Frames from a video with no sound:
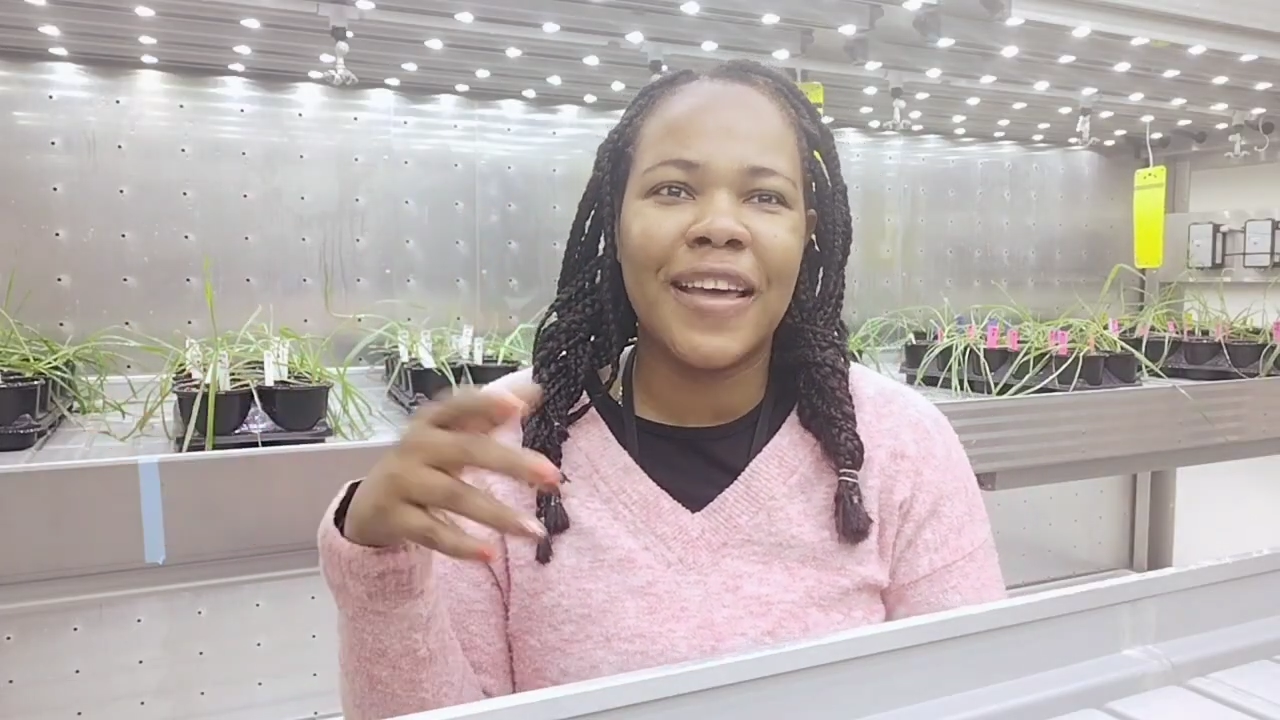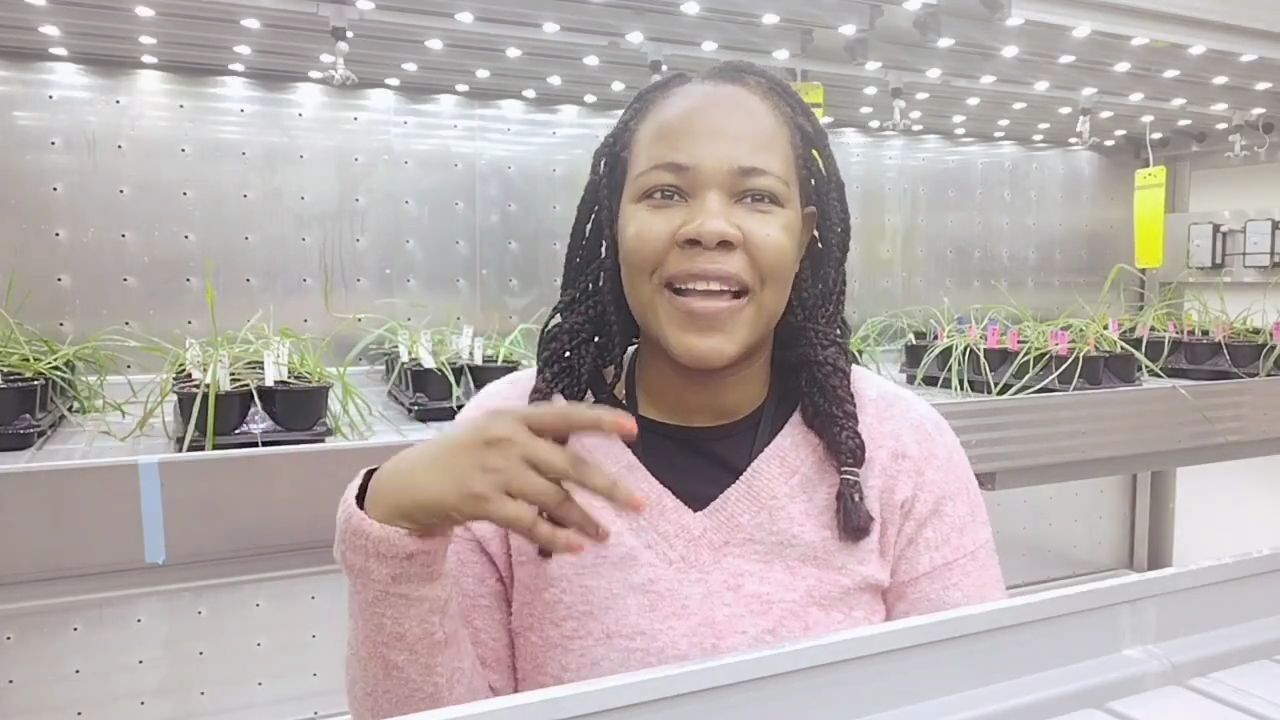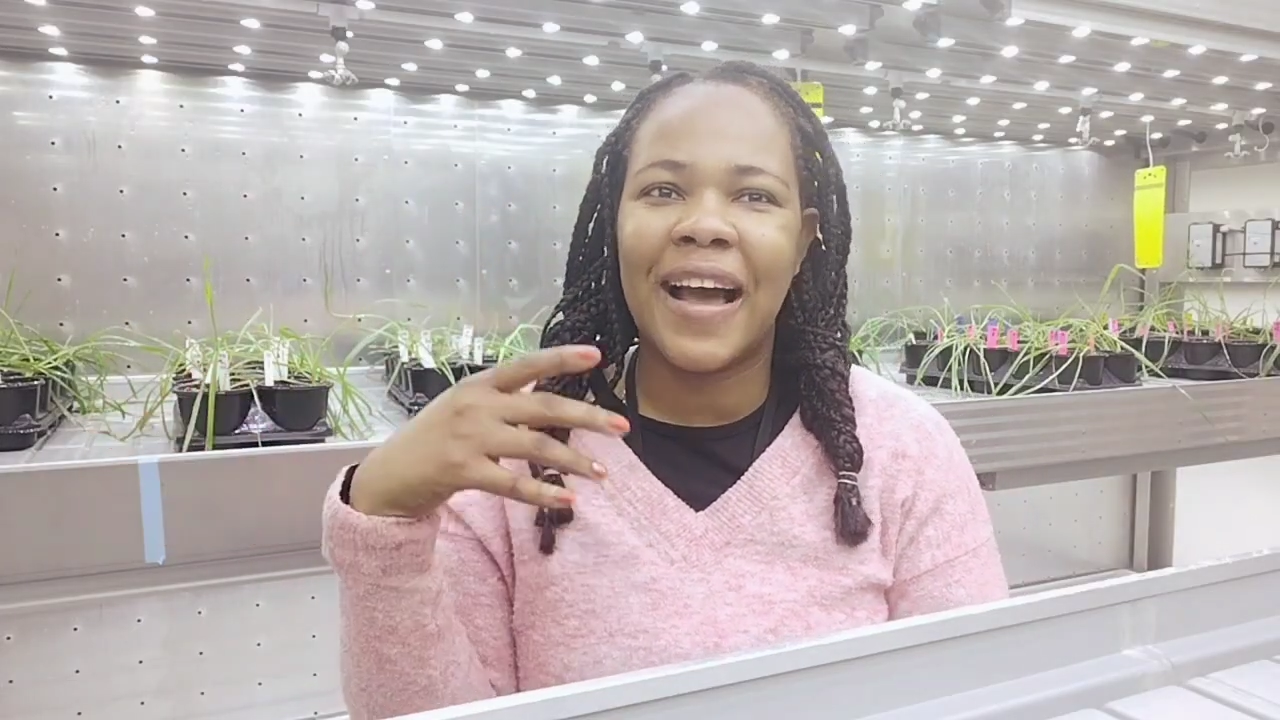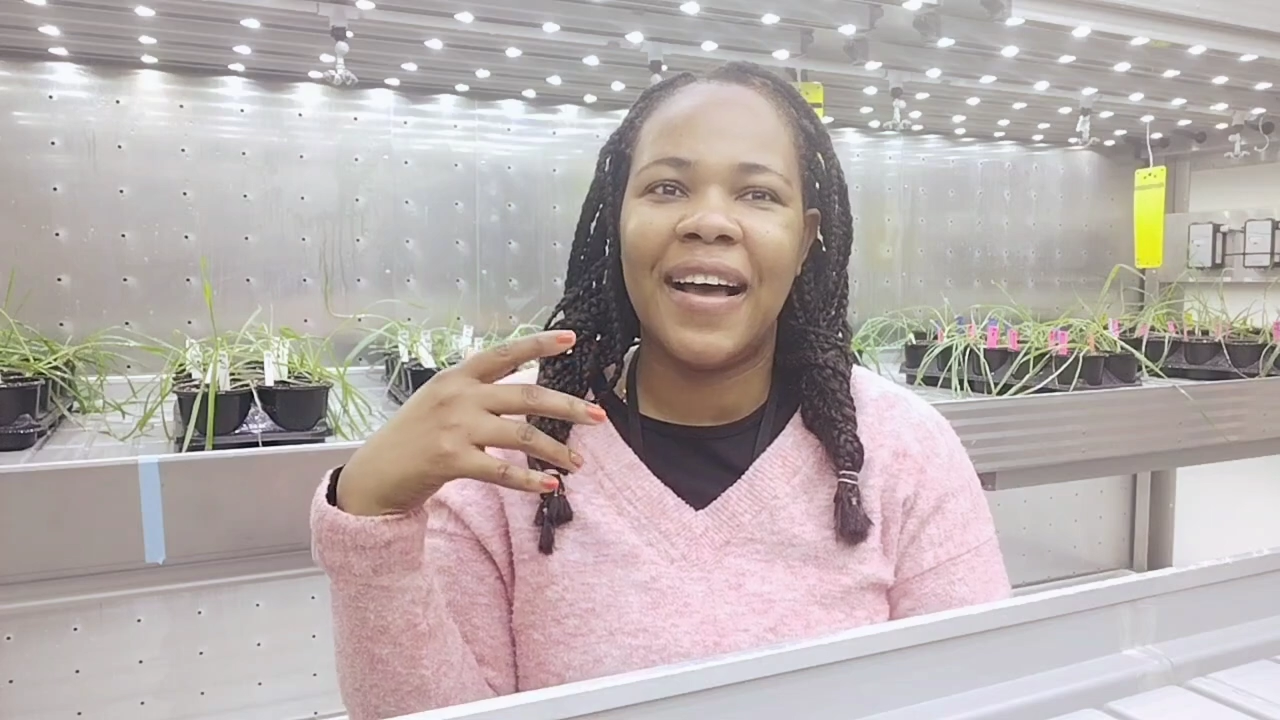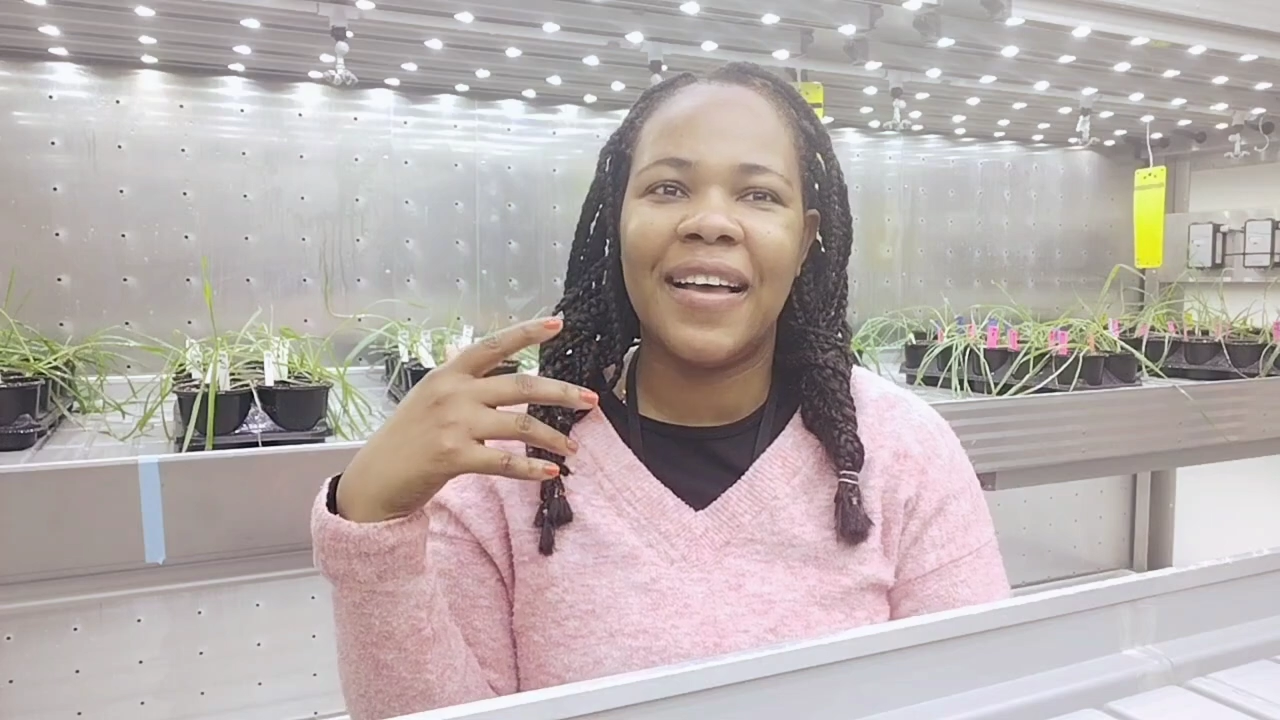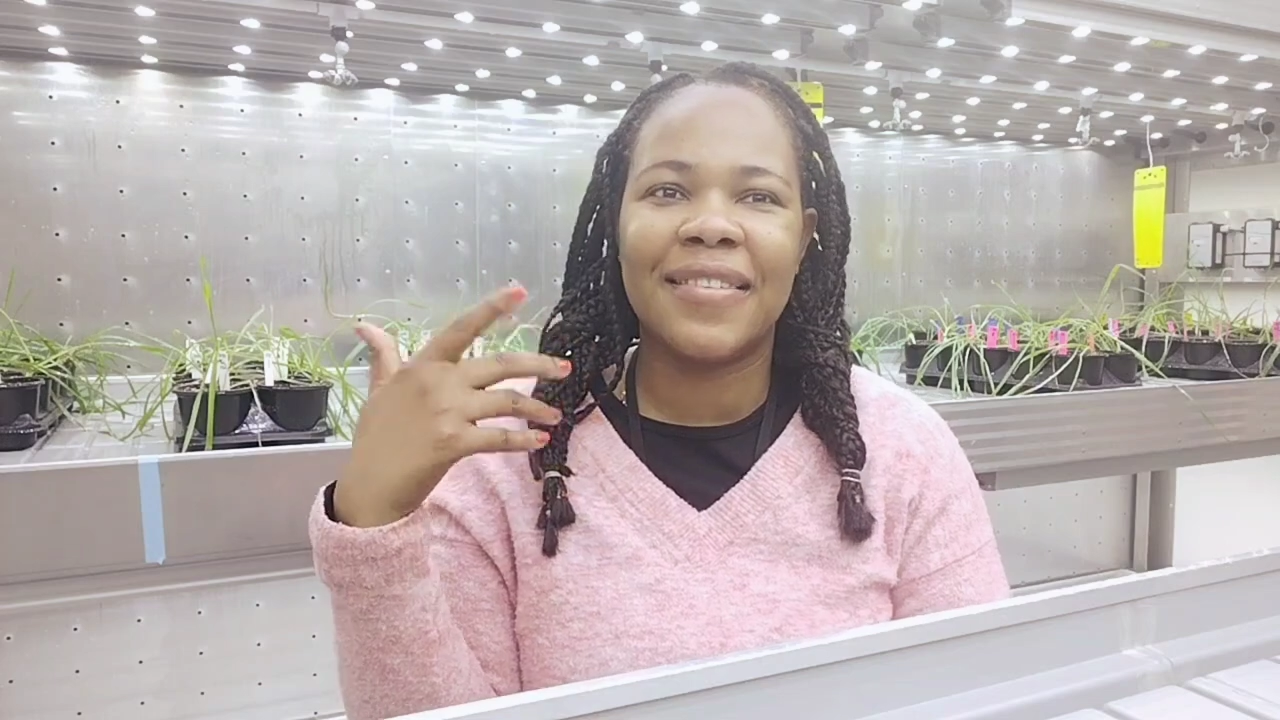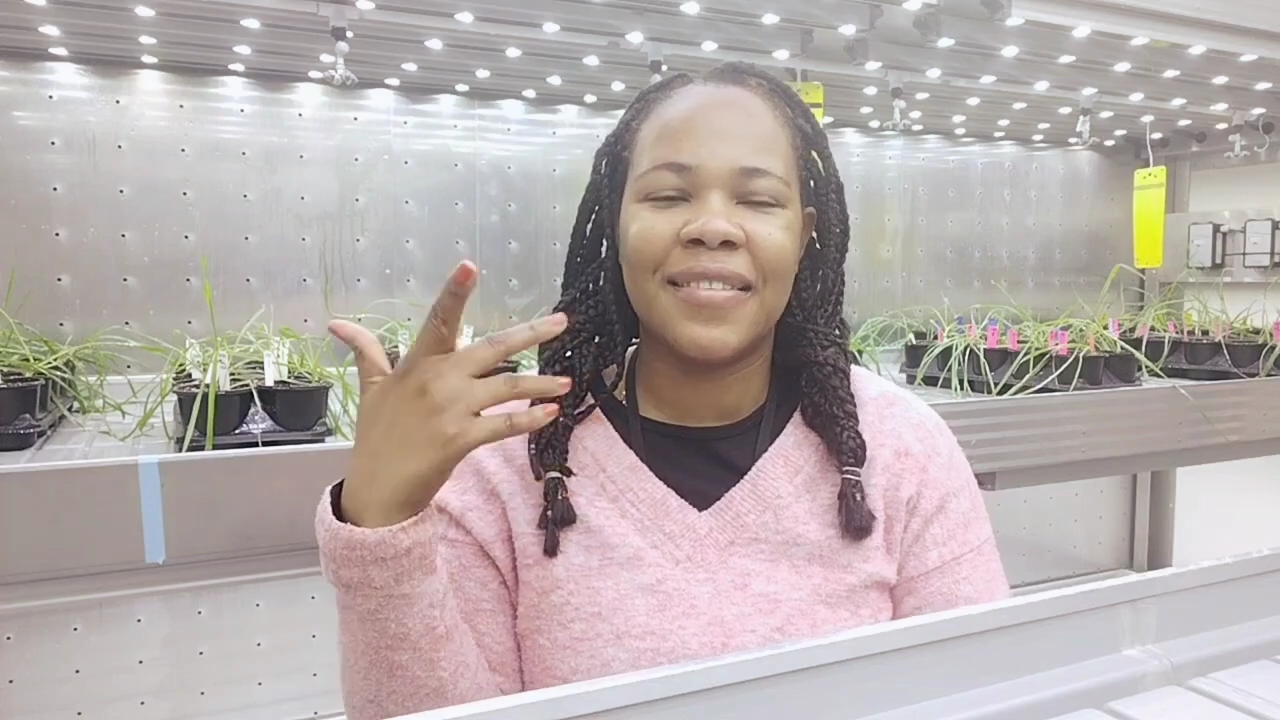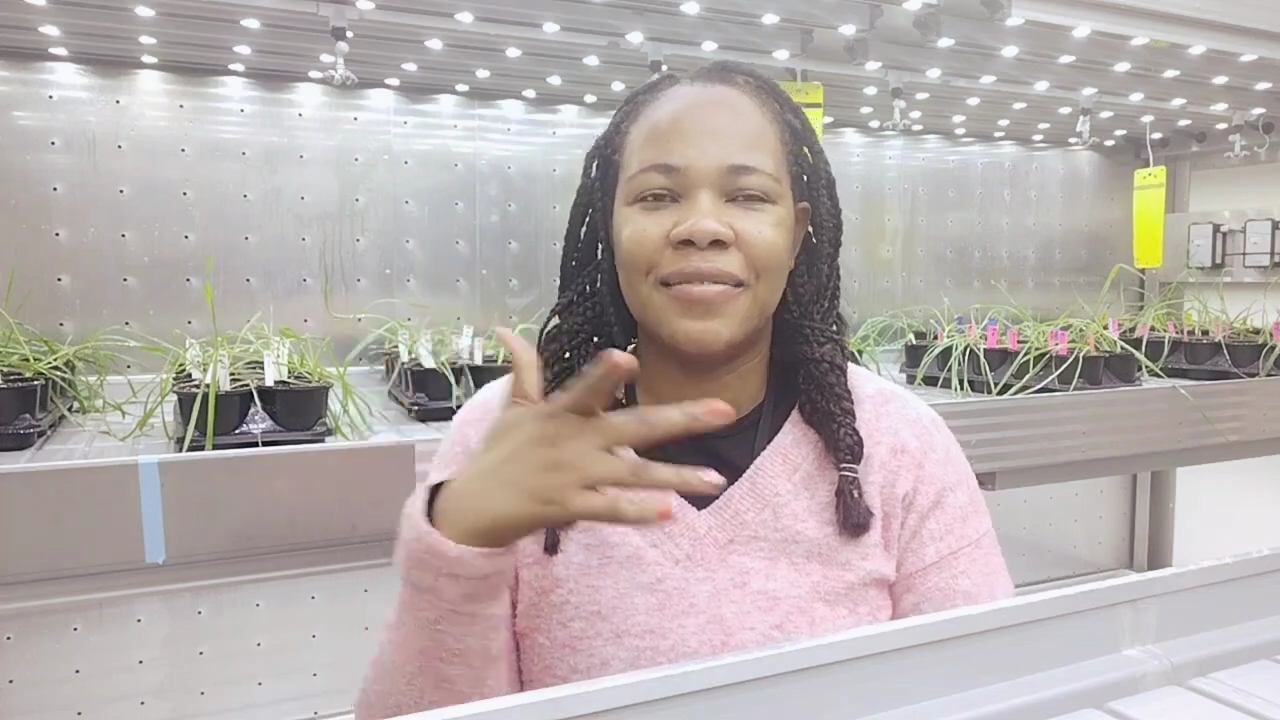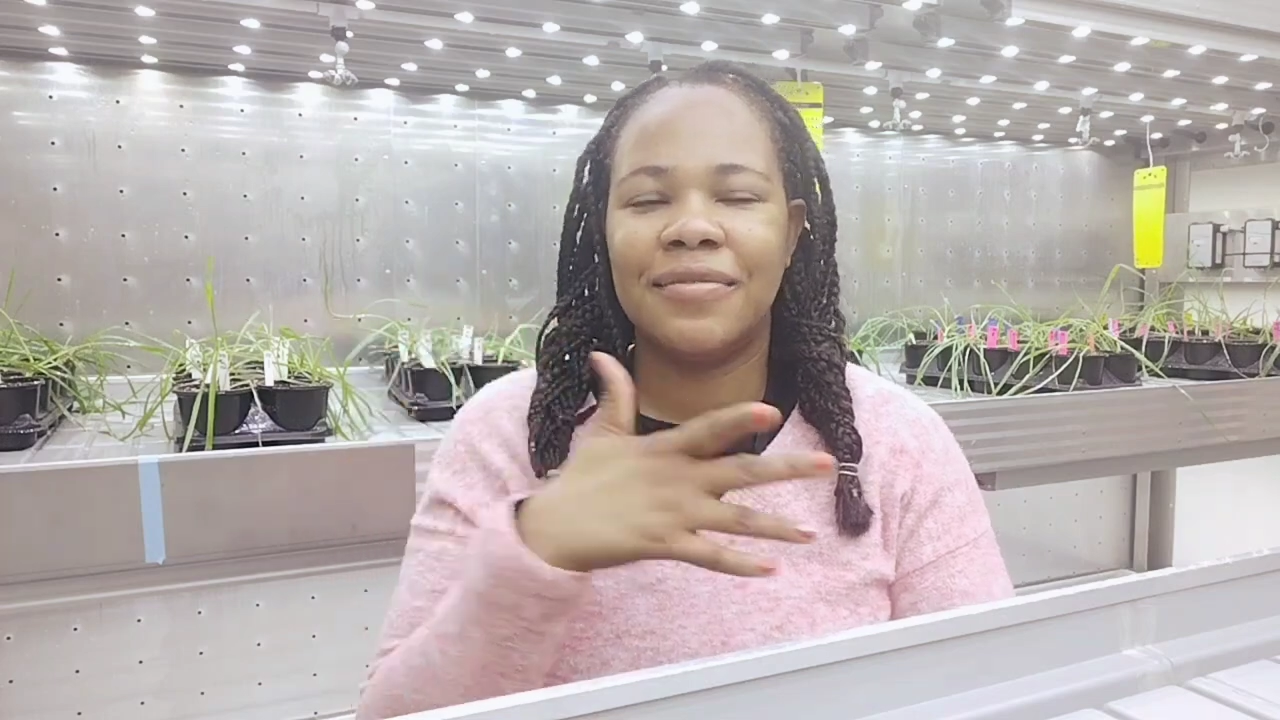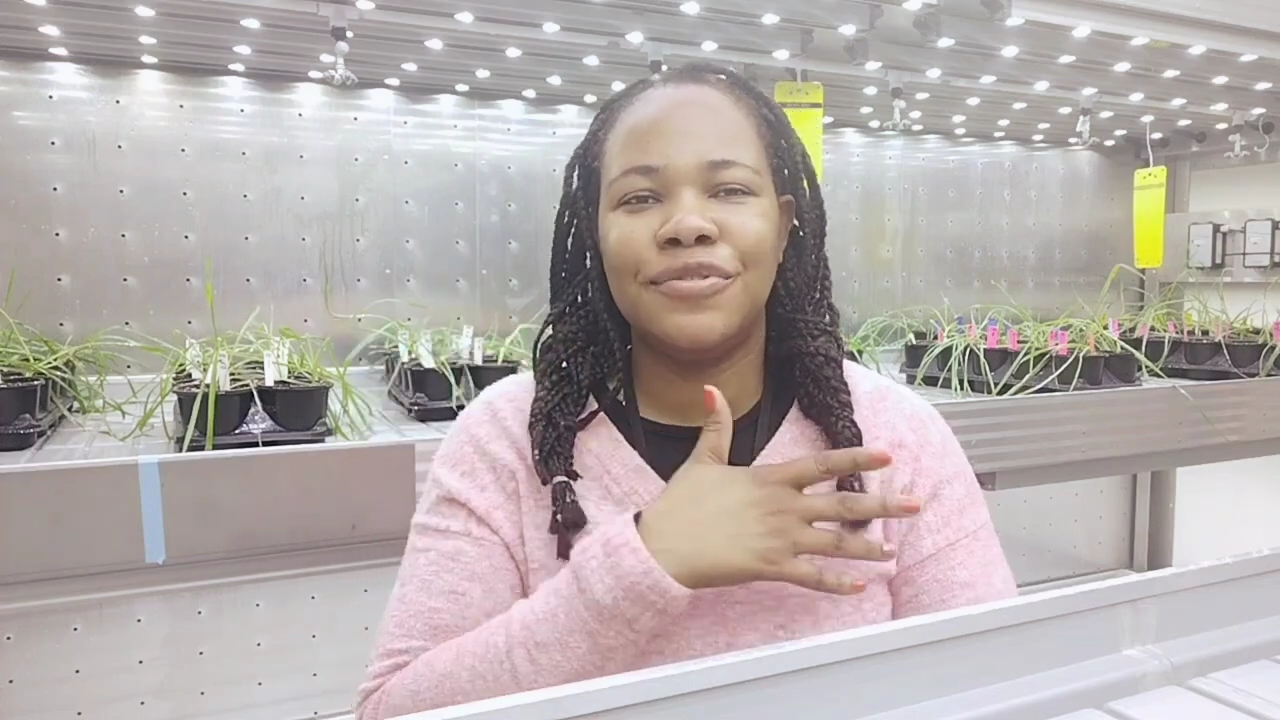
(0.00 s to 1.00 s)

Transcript: it has